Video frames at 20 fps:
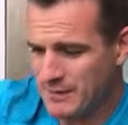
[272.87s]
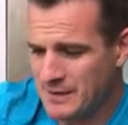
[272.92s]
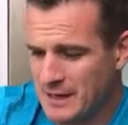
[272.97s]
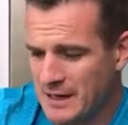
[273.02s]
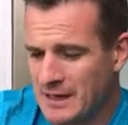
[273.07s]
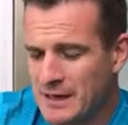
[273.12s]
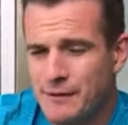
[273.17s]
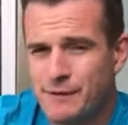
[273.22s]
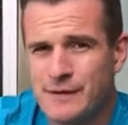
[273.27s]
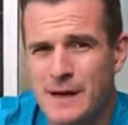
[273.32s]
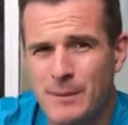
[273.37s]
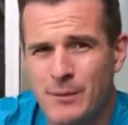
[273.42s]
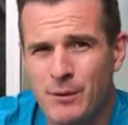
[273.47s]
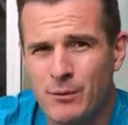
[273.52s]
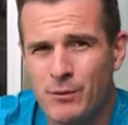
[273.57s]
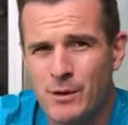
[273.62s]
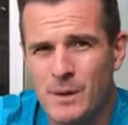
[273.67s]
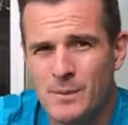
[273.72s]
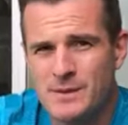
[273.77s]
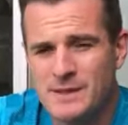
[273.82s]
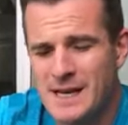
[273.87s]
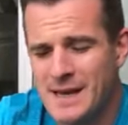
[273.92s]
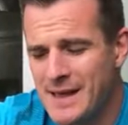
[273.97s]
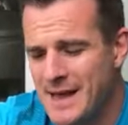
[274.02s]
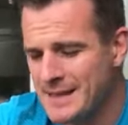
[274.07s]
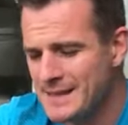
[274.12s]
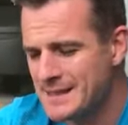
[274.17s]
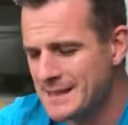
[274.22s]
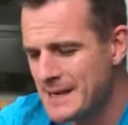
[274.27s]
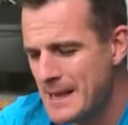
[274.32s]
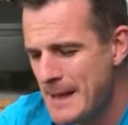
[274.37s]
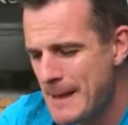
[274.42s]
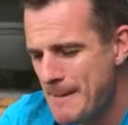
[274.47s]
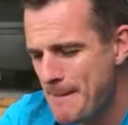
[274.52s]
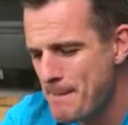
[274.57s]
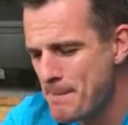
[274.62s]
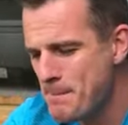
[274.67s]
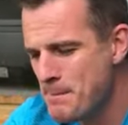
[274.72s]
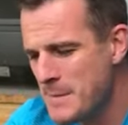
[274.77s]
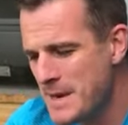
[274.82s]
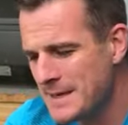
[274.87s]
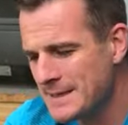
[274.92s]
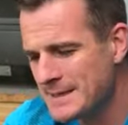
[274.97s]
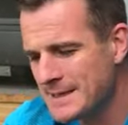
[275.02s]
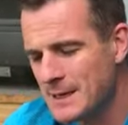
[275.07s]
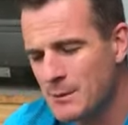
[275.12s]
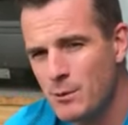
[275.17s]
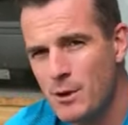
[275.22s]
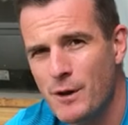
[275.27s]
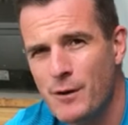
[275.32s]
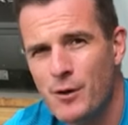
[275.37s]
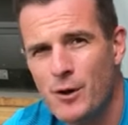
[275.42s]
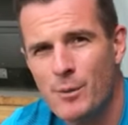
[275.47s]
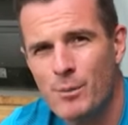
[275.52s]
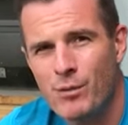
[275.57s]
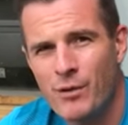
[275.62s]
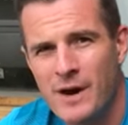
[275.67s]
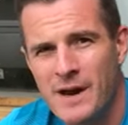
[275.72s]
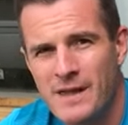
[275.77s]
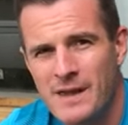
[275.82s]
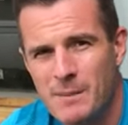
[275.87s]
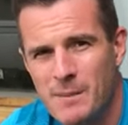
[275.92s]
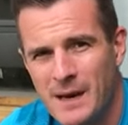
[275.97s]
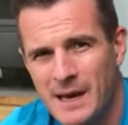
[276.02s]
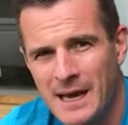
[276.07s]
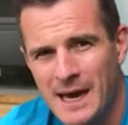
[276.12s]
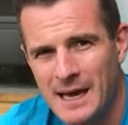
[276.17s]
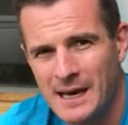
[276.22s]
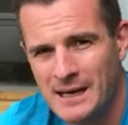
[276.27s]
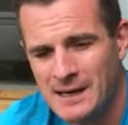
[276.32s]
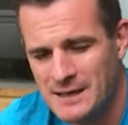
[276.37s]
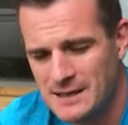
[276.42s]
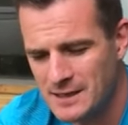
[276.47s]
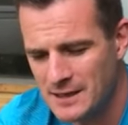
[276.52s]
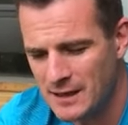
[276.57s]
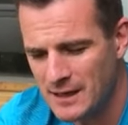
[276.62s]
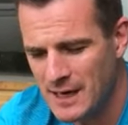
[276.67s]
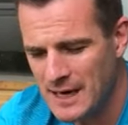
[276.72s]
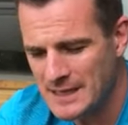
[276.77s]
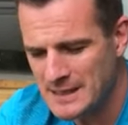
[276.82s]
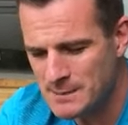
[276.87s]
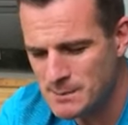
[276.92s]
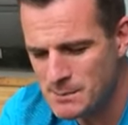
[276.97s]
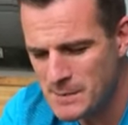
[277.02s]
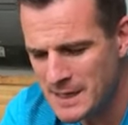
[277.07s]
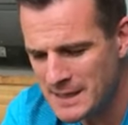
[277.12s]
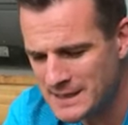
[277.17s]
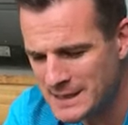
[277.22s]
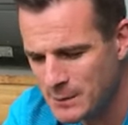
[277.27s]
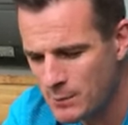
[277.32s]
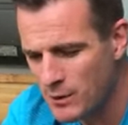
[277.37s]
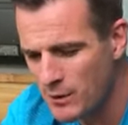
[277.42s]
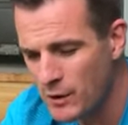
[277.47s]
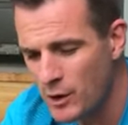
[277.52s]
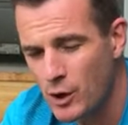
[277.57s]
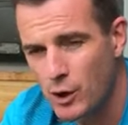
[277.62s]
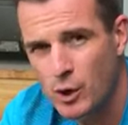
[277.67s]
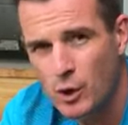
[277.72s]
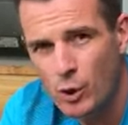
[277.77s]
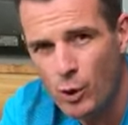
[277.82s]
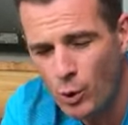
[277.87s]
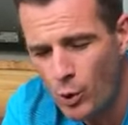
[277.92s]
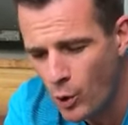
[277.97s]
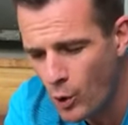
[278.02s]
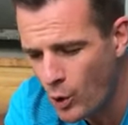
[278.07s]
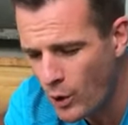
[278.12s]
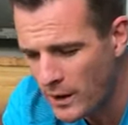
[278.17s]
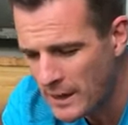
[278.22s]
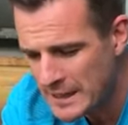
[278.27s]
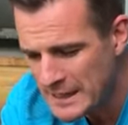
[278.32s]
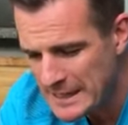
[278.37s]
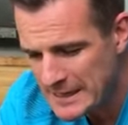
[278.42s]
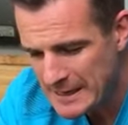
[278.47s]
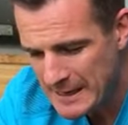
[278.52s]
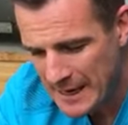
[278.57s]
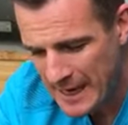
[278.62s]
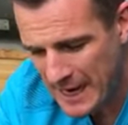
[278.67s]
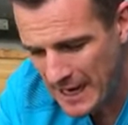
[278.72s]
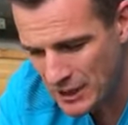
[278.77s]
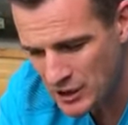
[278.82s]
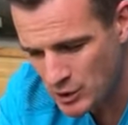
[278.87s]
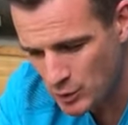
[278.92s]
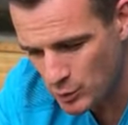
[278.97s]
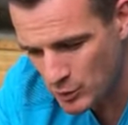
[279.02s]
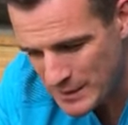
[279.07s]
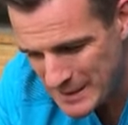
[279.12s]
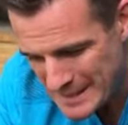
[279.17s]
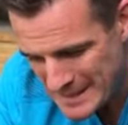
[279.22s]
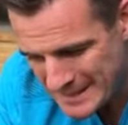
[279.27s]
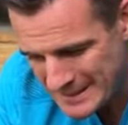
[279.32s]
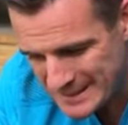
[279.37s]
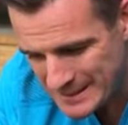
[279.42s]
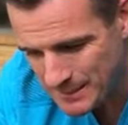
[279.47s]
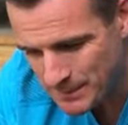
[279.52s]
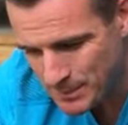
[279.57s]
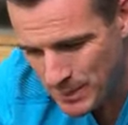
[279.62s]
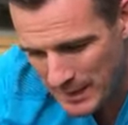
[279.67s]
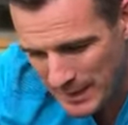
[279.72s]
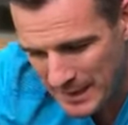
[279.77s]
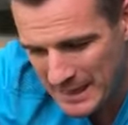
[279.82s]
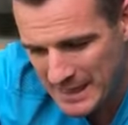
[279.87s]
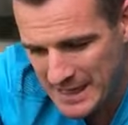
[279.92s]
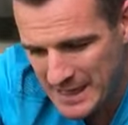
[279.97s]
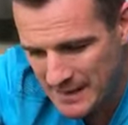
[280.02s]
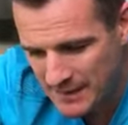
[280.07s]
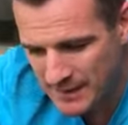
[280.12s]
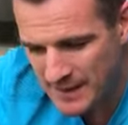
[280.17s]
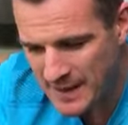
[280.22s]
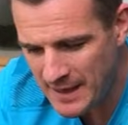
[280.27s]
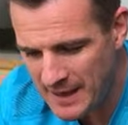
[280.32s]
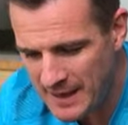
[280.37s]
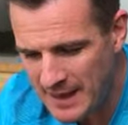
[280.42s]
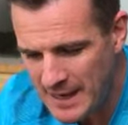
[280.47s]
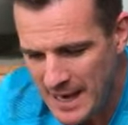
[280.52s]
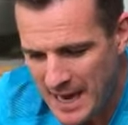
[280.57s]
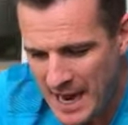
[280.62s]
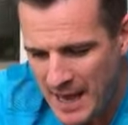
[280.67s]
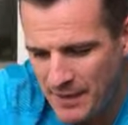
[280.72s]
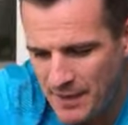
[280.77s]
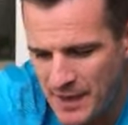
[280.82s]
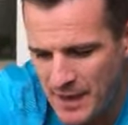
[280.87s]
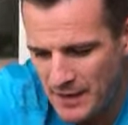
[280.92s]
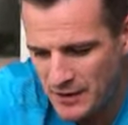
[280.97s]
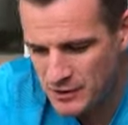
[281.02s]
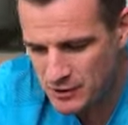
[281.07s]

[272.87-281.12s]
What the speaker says: having to lift up the ribs. Now that's messing with her breathing mechanics, okay? It's messing with her core actual stability in there, and the